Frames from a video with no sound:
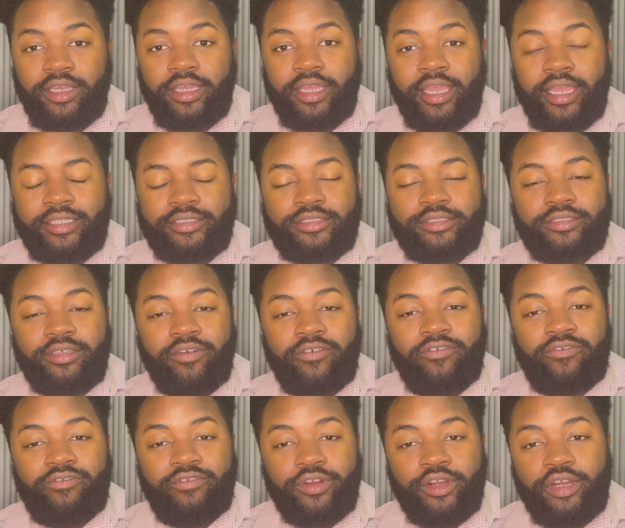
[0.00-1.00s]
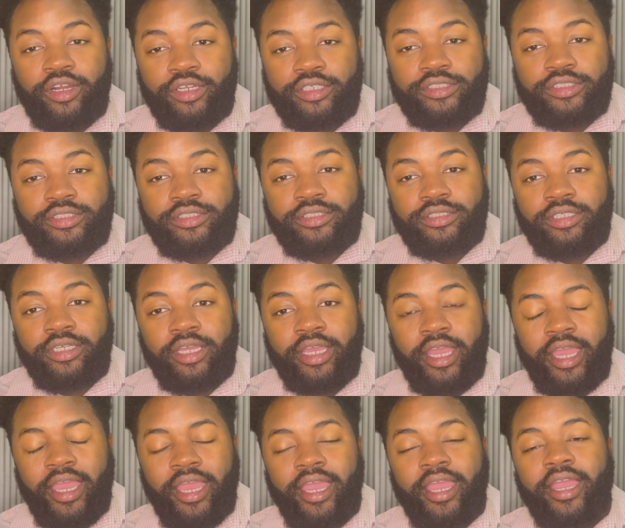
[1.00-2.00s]
It's the first
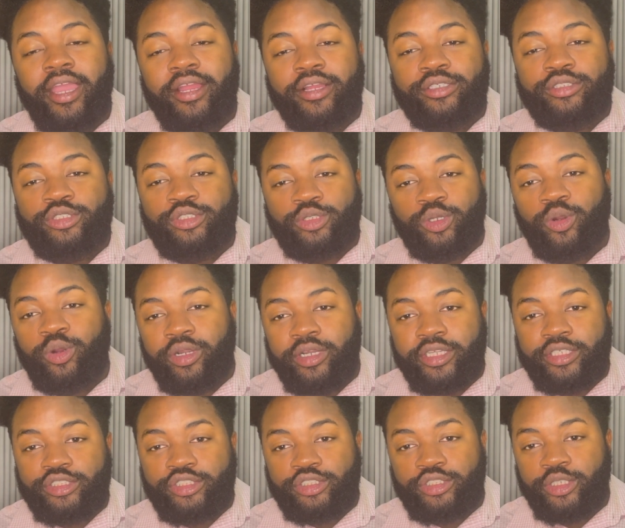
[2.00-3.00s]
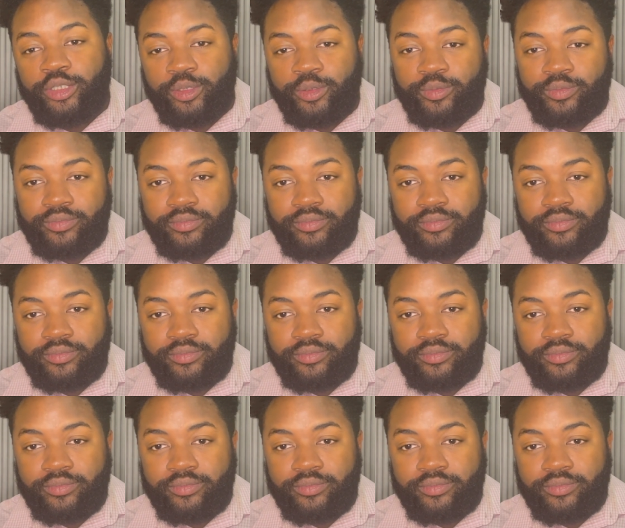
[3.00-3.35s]
Air Jordan shoe.